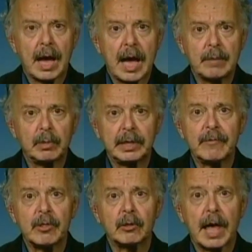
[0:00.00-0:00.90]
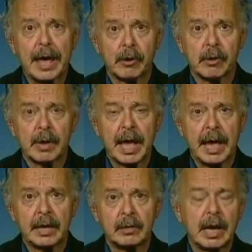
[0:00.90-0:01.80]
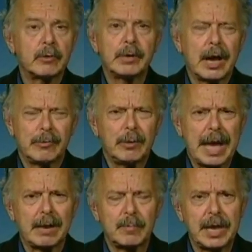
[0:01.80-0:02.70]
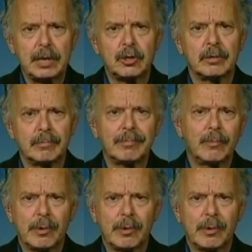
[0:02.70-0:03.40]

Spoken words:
I believe in the latter. And adaptation,